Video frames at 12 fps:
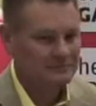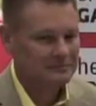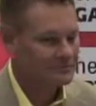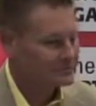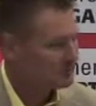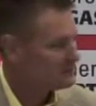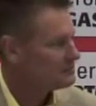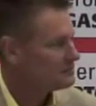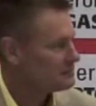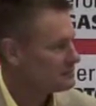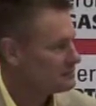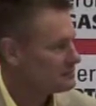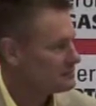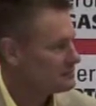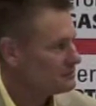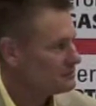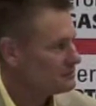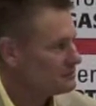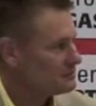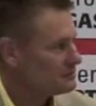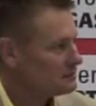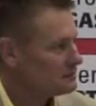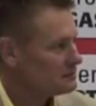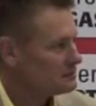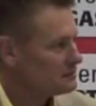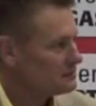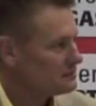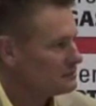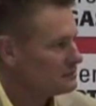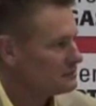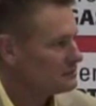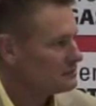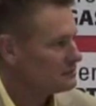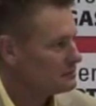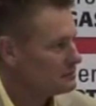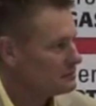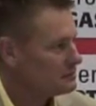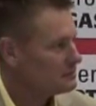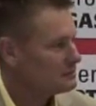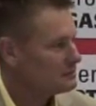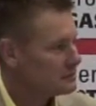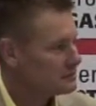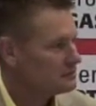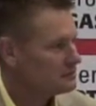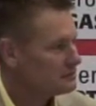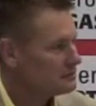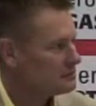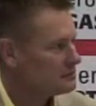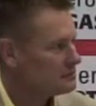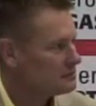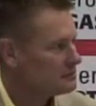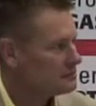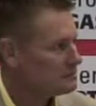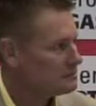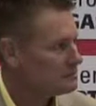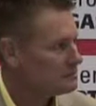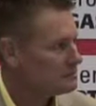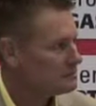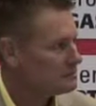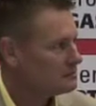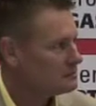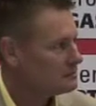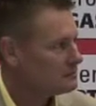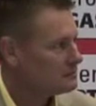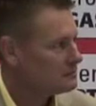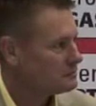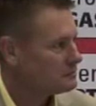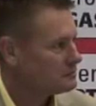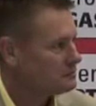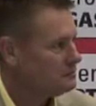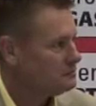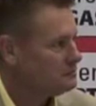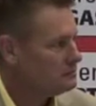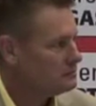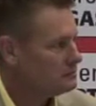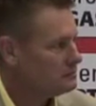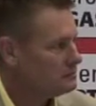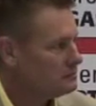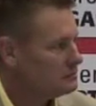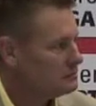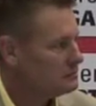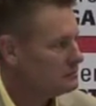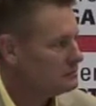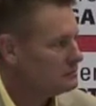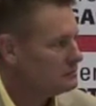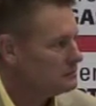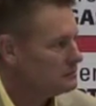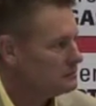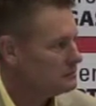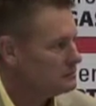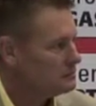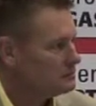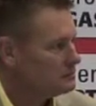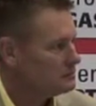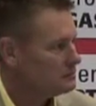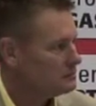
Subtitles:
This person isn't speaking.